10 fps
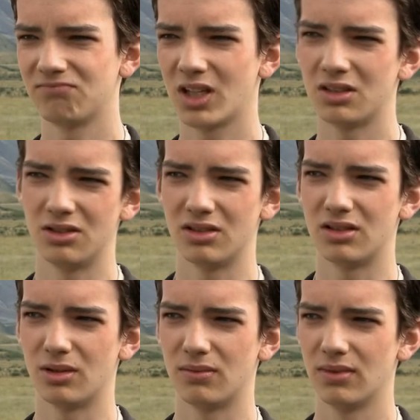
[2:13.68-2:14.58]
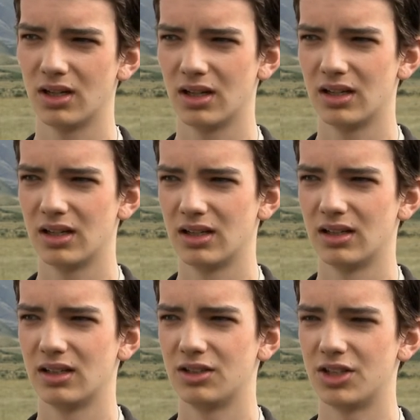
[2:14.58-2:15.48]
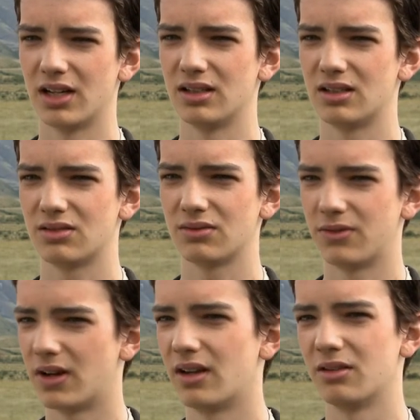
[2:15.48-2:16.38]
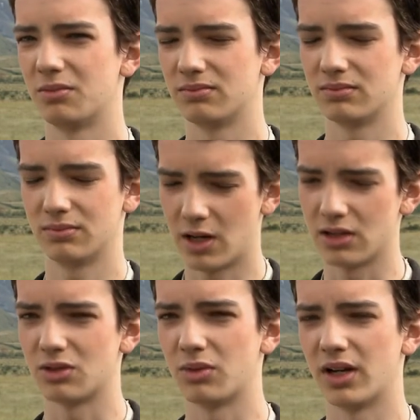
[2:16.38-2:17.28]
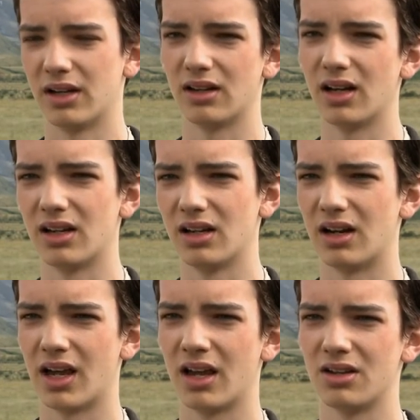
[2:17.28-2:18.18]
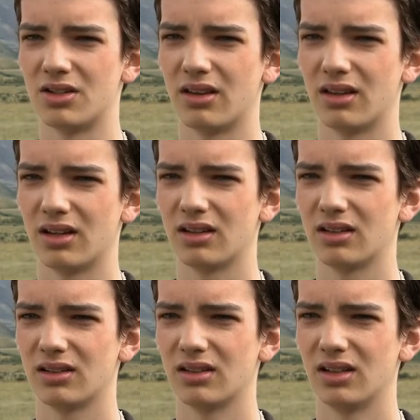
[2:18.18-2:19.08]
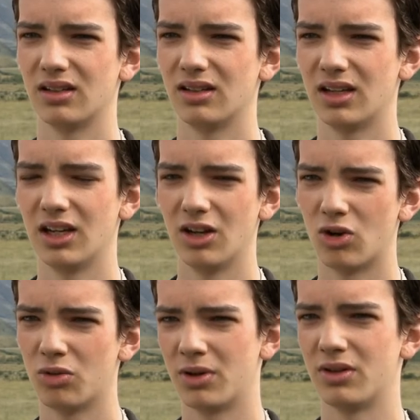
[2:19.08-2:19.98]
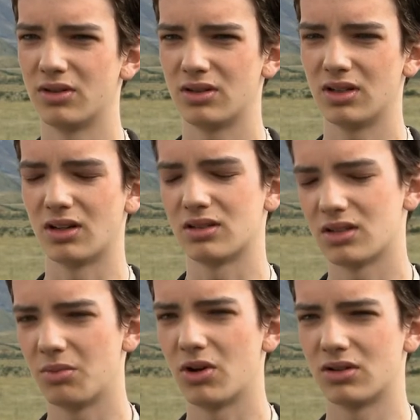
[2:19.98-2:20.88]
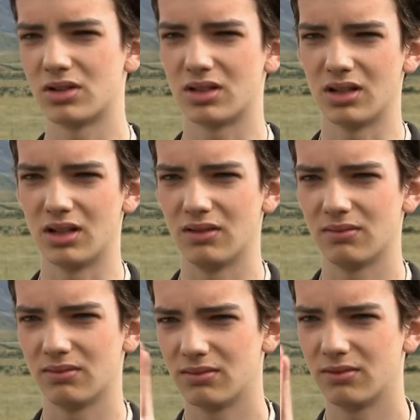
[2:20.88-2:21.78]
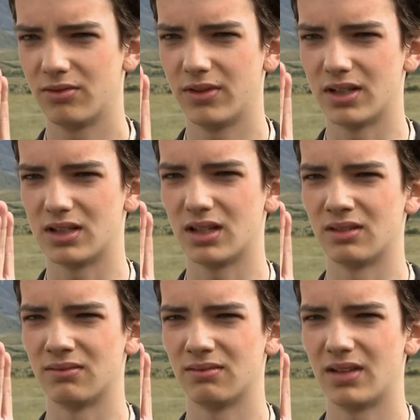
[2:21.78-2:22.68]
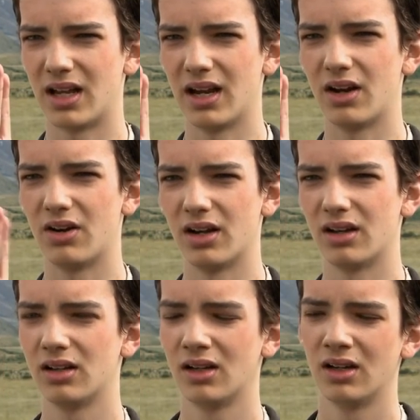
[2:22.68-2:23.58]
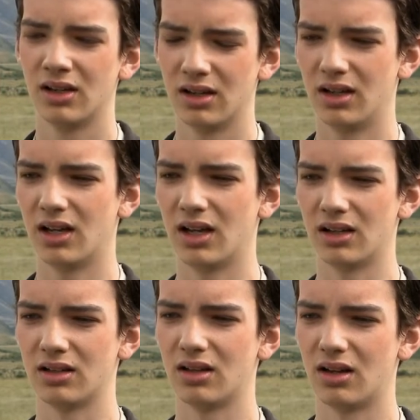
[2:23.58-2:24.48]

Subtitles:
due to Jay's father passed away at a young age, I think he almost, subconsciously fits in that area, and